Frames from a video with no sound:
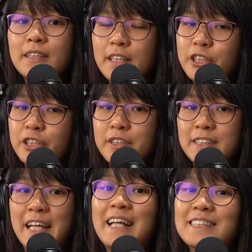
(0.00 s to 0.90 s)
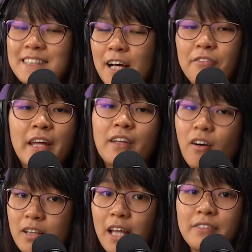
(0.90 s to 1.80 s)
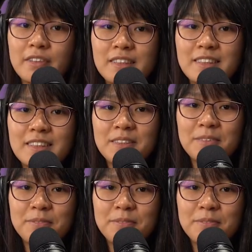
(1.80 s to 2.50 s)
teachers, and staff at all levels.